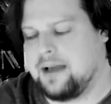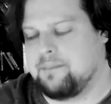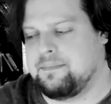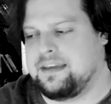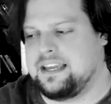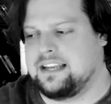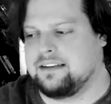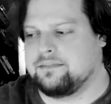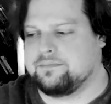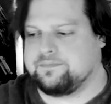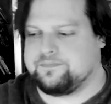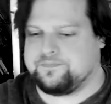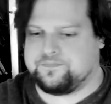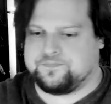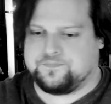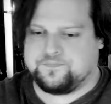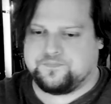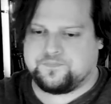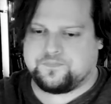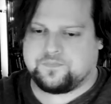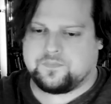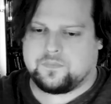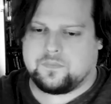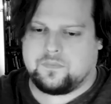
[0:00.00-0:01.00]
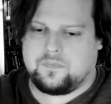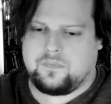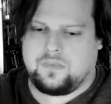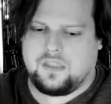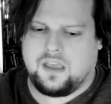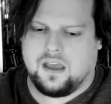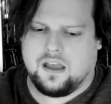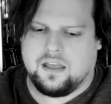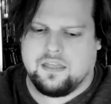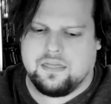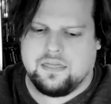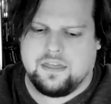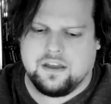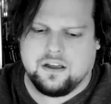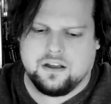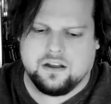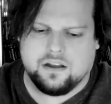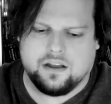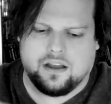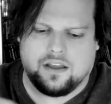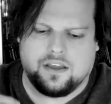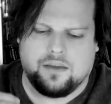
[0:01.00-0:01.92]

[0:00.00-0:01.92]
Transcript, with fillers: I mean, there.